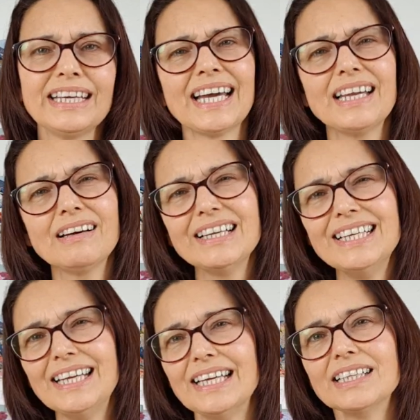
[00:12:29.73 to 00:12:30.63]
can I
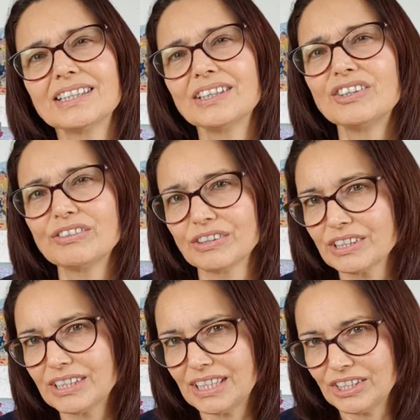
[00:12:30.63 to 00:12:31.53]
knit and
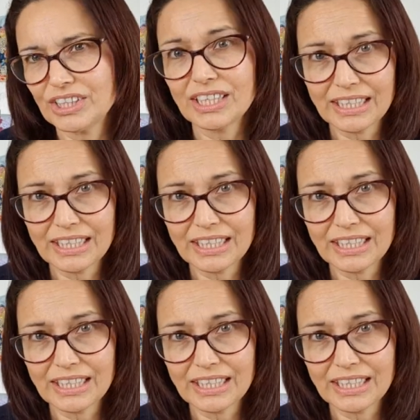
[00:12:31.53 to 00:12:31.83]
cross stitch?